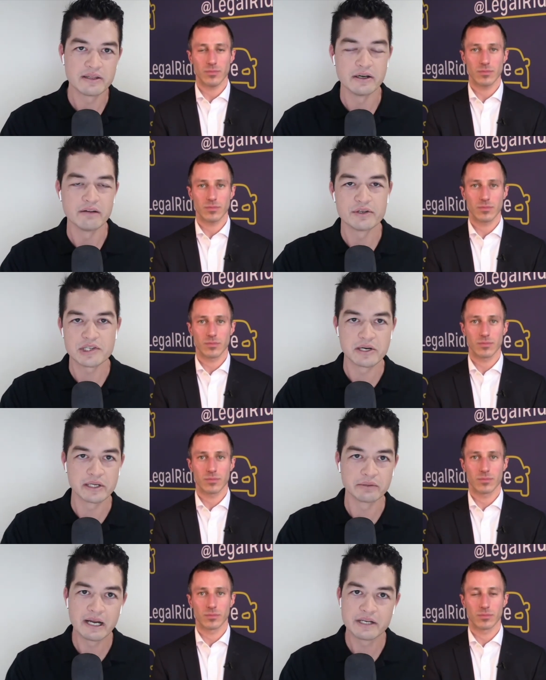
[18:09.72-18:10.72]
Speaker 1: work work with,
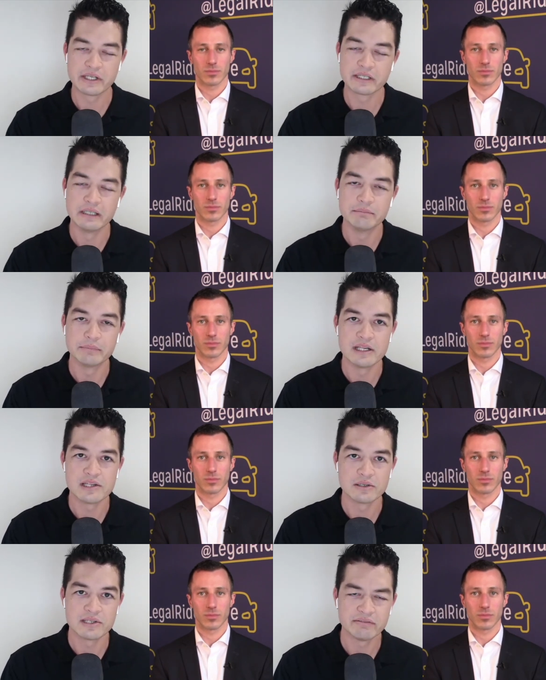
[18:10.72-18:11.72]
you know, if you're starting a
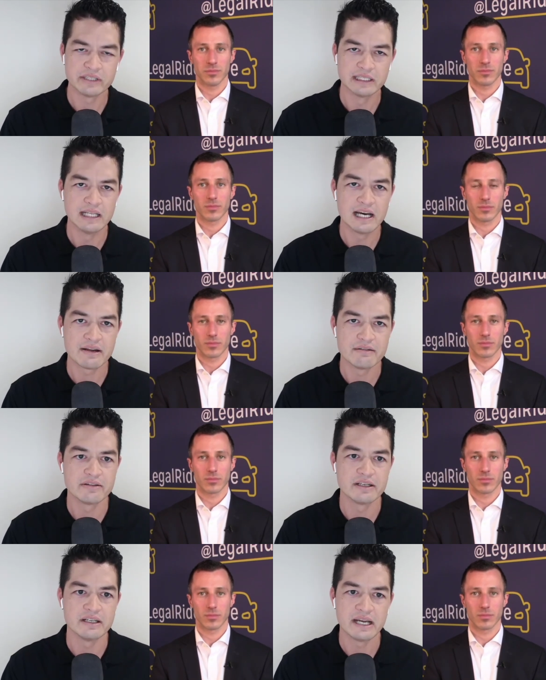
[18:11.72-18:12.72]
rideshare company. So it's definitely
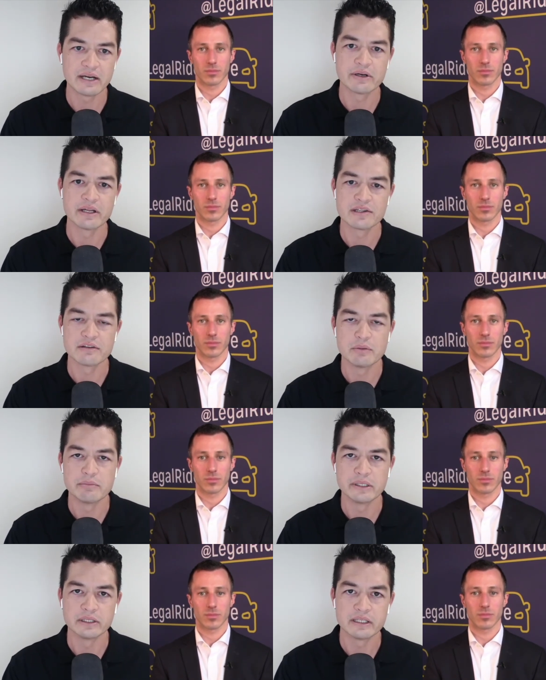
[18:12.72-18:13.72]
a lot of uh,
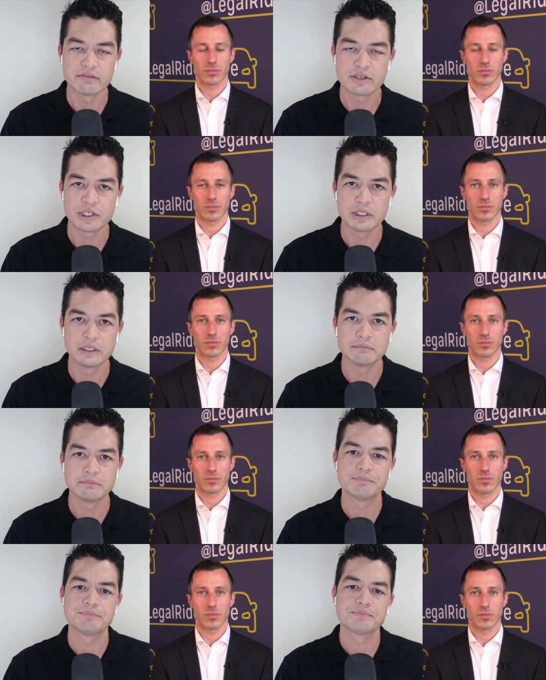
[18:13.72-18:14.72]
areas of mobility
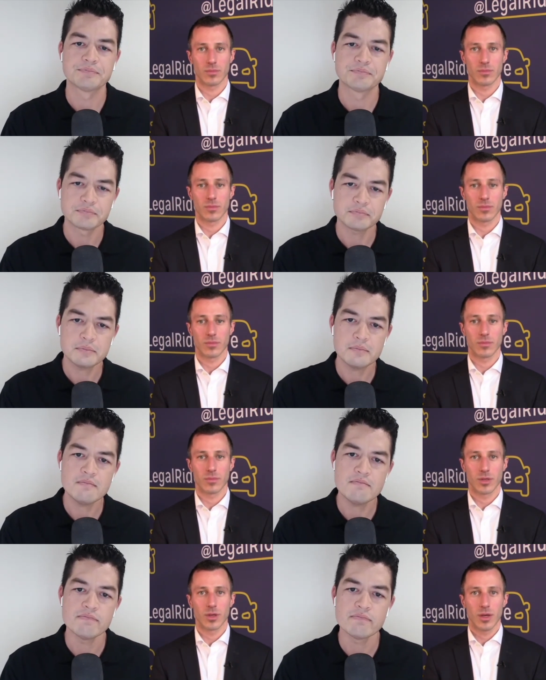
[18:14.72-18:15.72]
for sure.
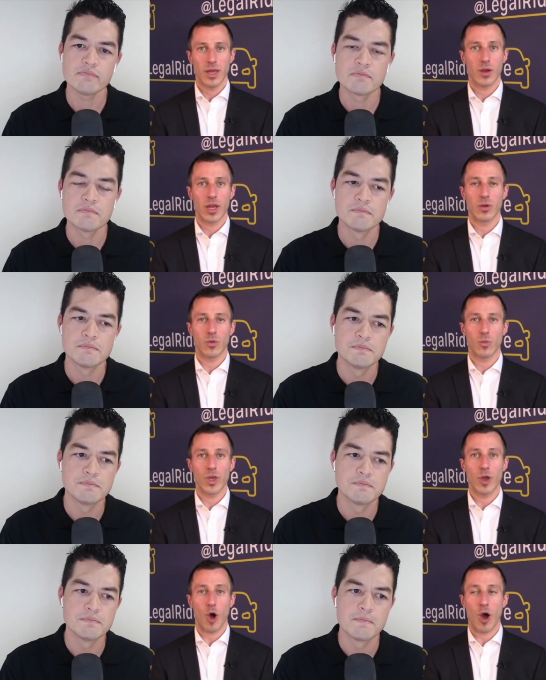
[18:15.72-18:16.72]
Speaker 2: Yeah, and
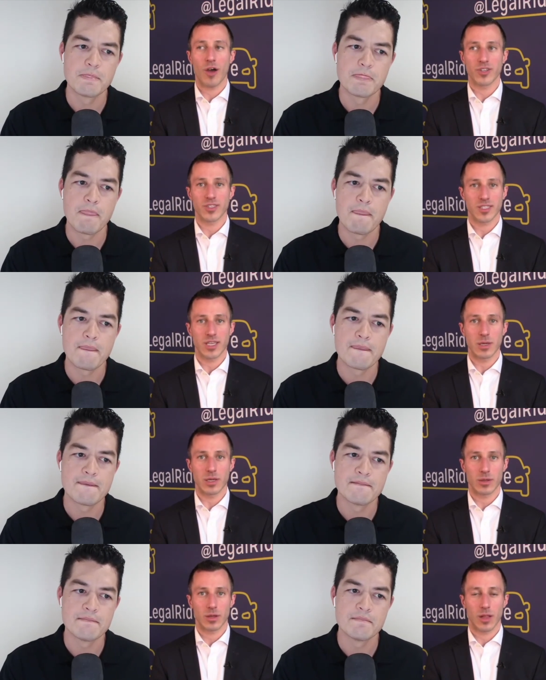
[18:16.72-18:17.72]
we often
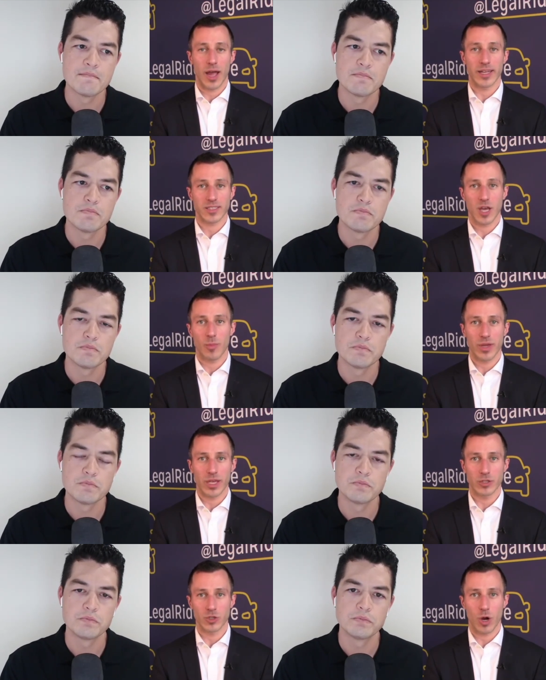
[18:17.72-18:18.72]
see clients coming
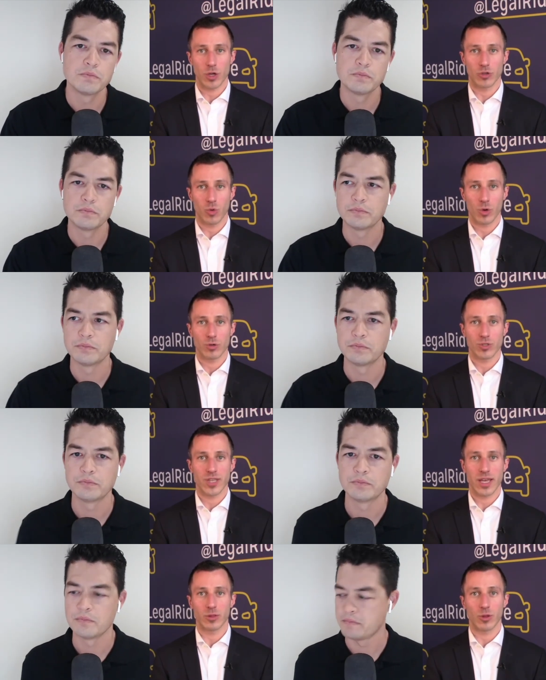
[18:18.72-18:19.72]
into our door who
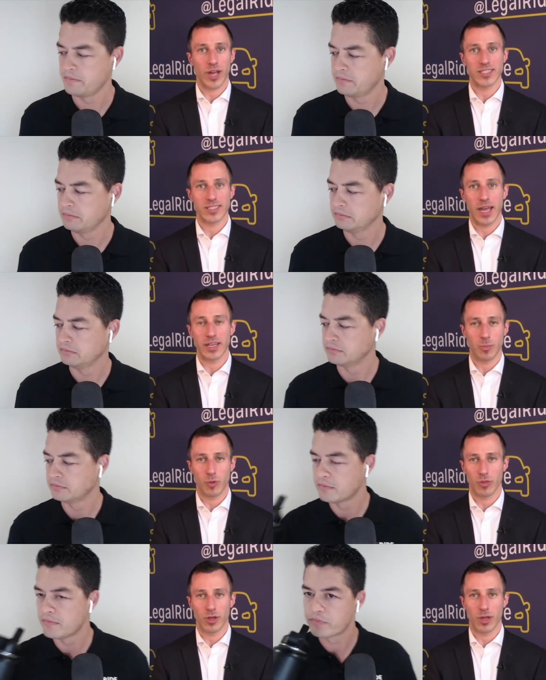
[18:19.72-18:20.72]
say, "Look, I signed up
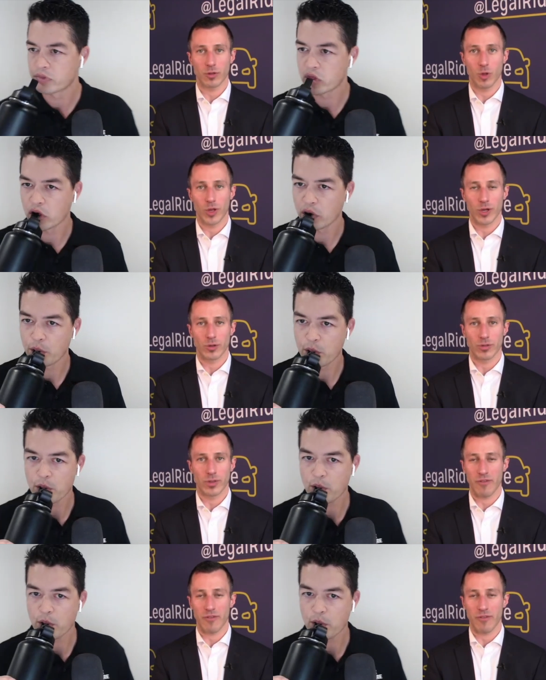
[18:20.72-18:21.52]
with another lawyer. I